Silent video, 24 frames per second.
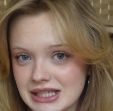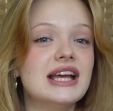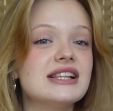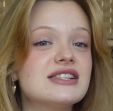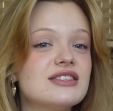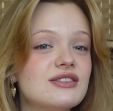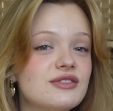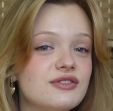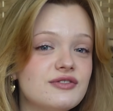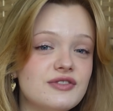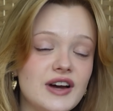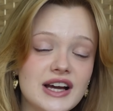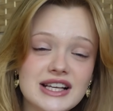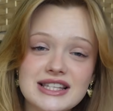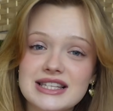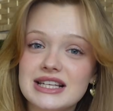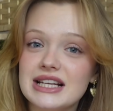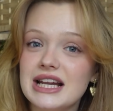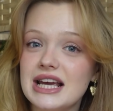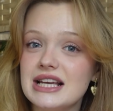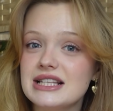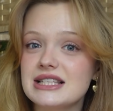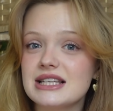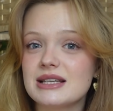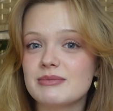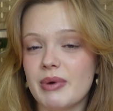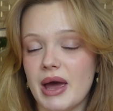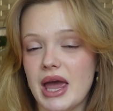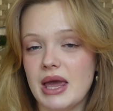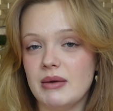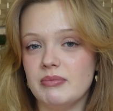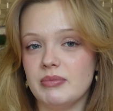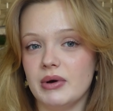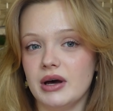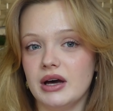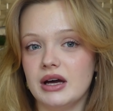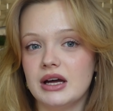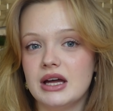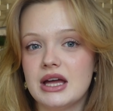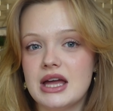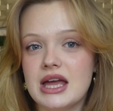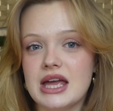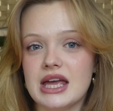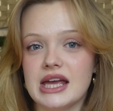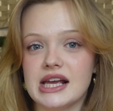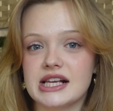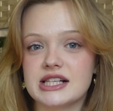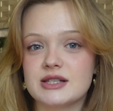It's a fascinating paper
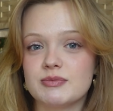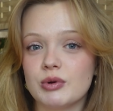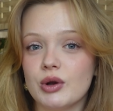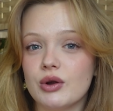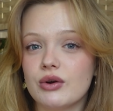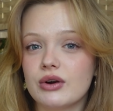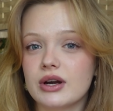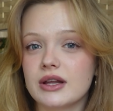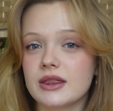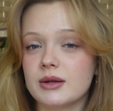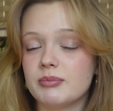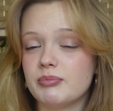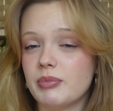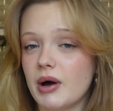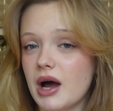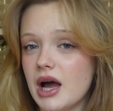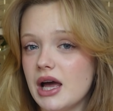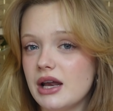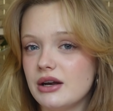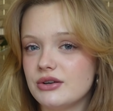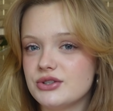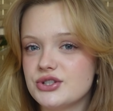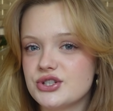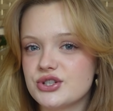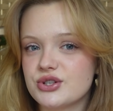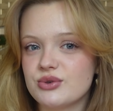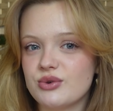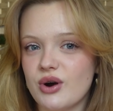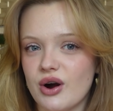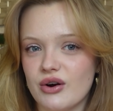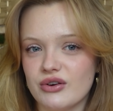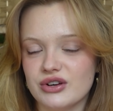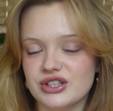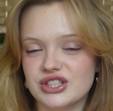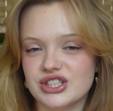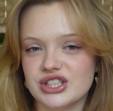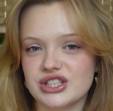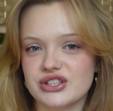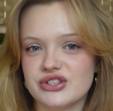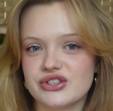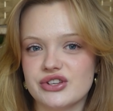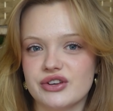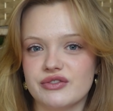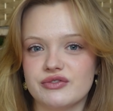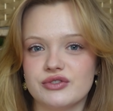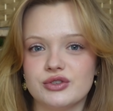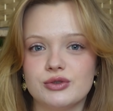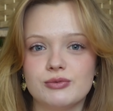exploring the biological origins
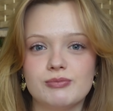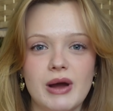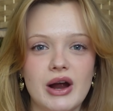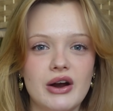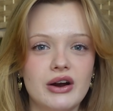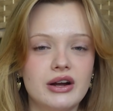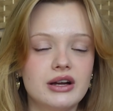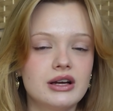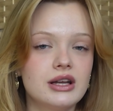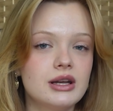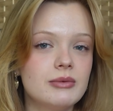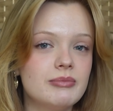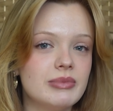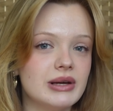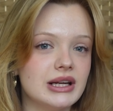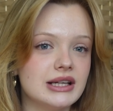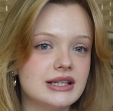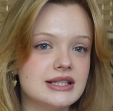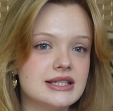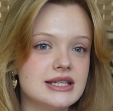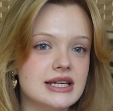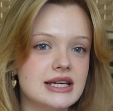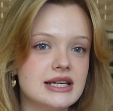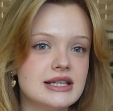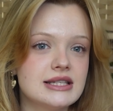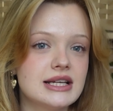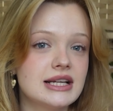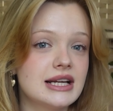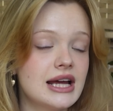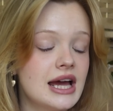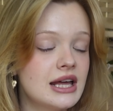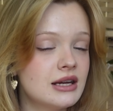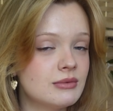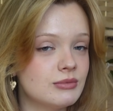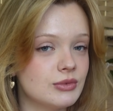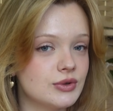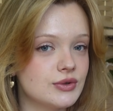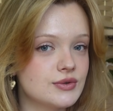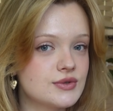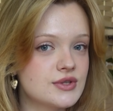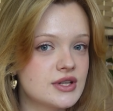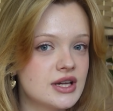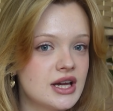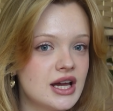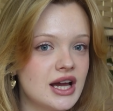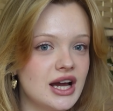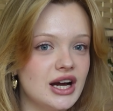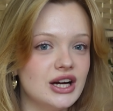of numerical abilities in animals
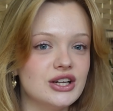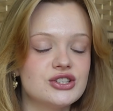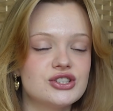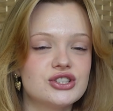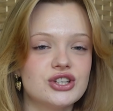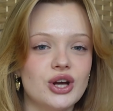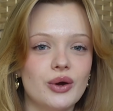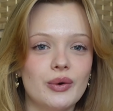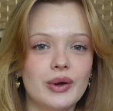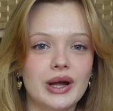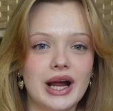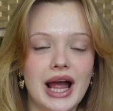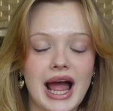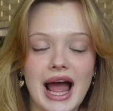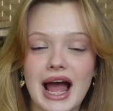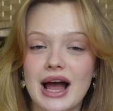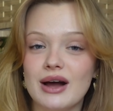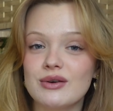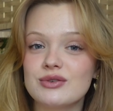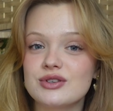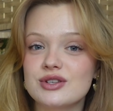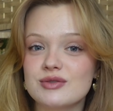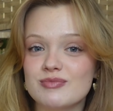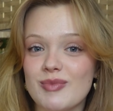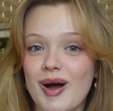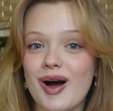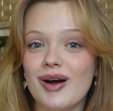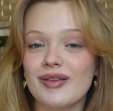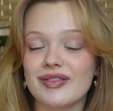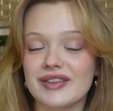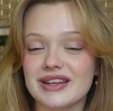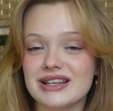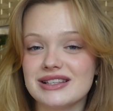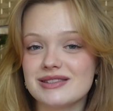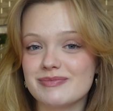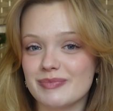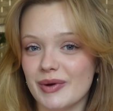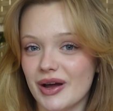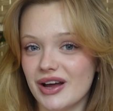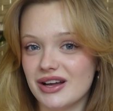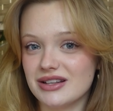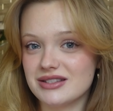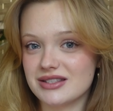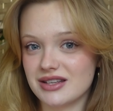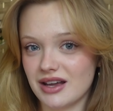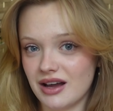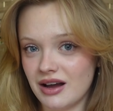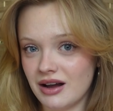and showing how smart these
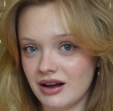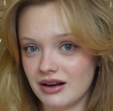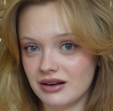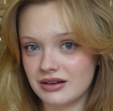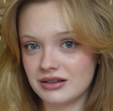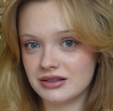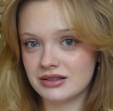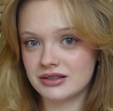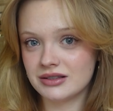birds are.